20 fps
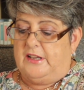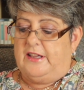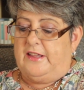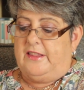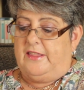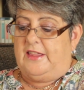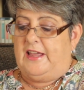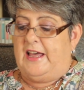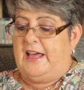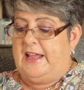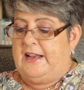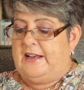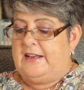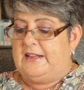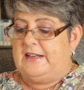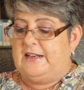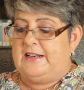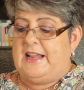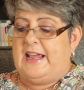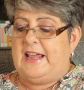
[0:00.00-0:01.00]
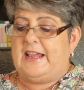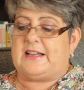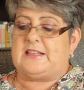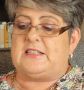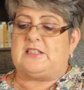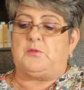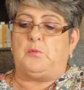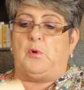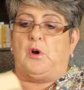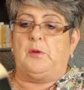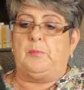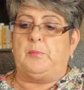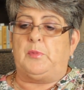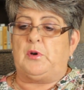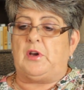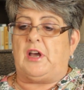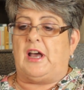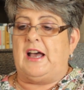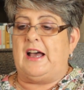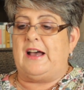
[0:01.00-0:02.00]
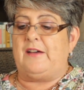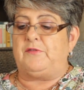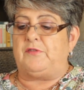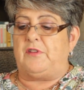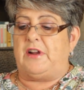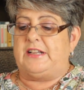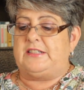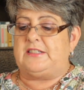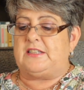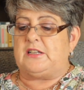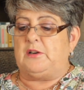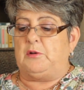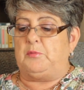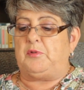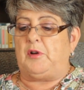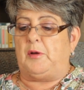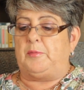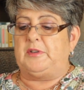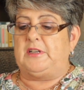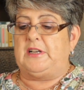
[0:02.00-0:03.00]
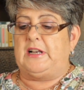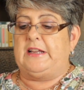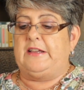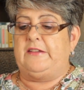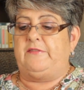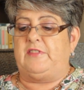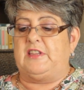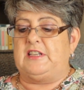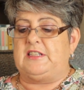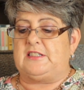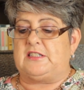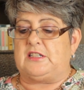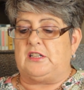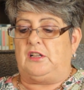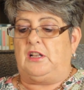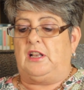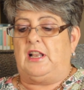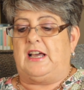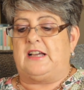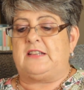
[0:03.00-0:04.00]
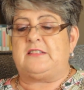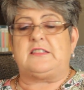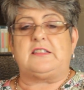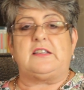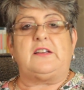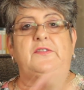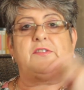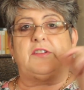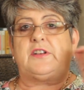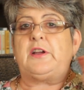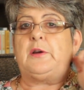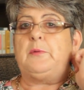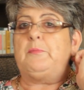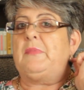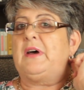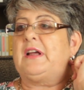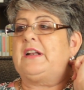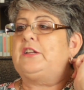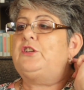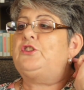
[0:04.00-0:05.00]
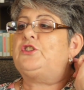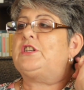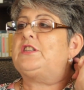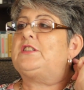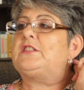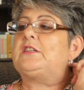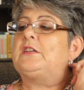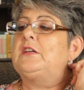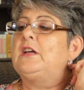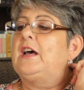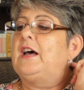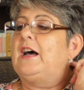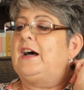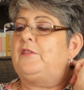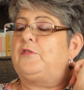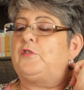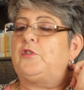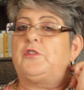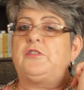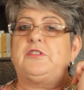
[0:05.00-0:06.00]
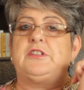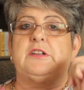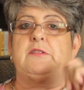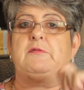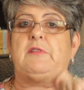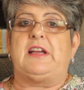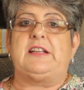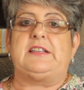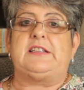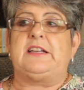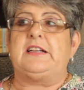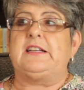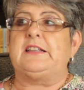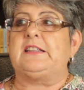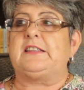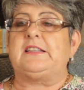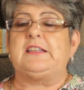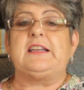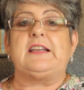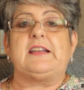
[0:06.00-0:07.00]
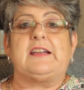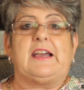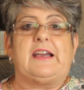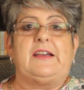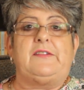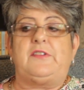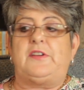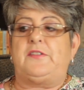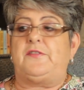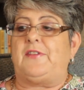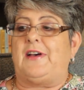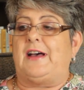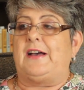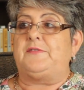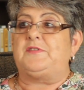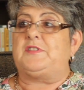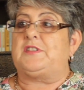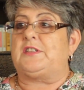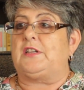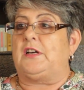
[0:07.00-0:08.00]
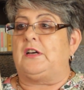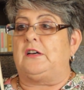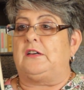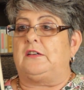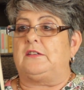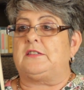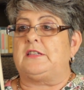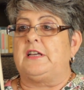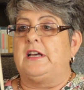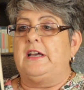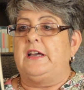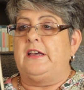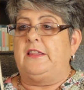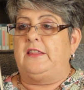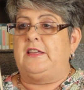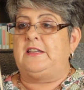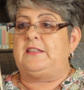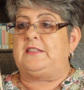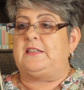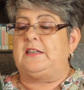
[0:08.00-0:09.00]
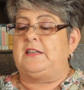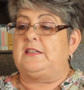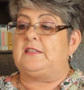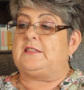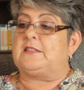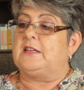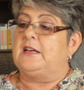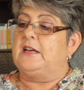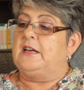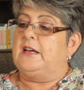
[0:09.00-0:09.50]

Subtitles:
Then next, one book I have read, so I'll probably leave this till last. So if I don't manage it, I've already read it and I think I gave it 5 stars. This is